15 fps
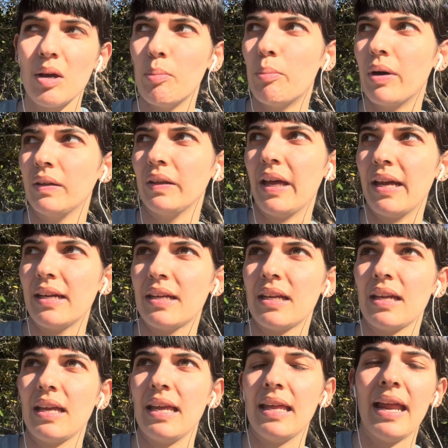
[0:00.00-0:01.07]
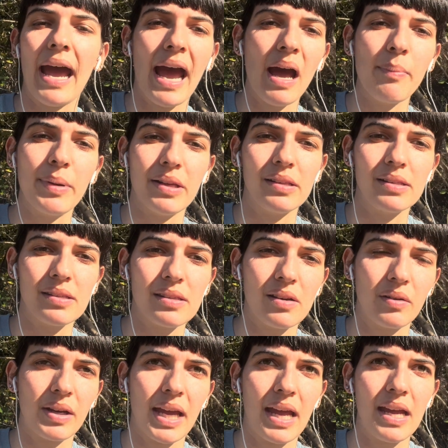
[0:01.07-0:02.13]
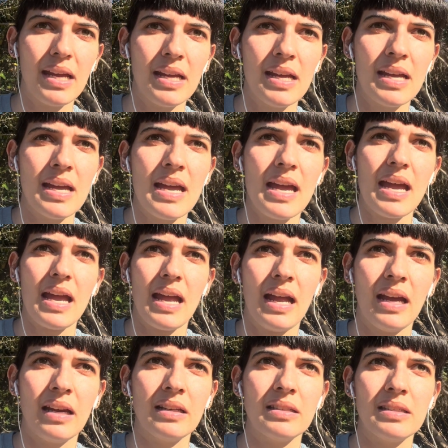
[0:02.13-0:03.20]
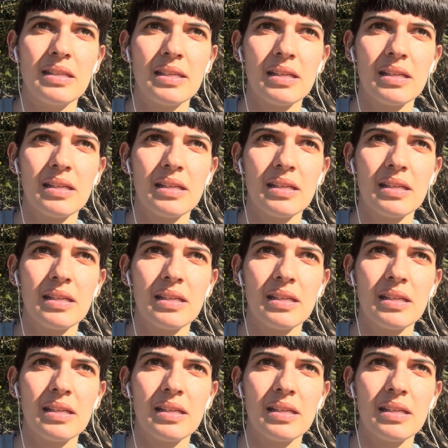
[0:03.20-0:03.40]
but like it happens, okay? And